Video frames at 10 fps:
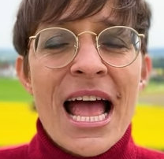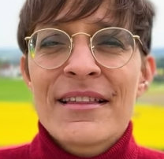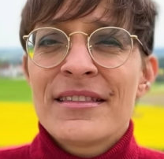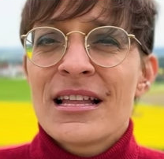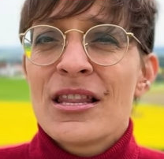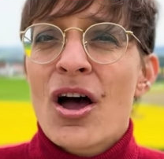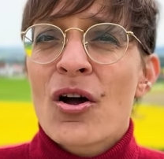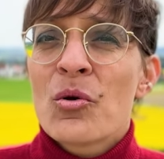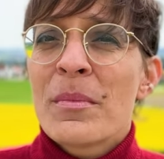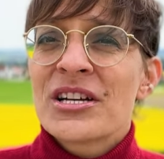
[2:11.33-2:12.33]
at the
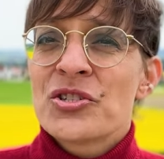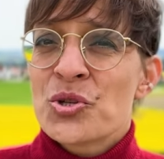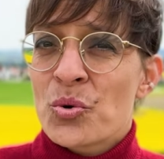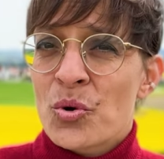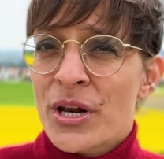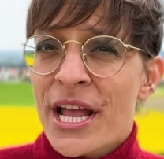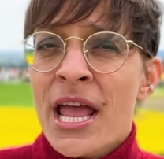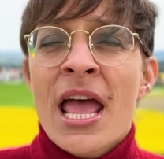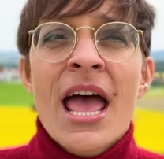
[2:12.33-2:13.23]
Lago Maggiore,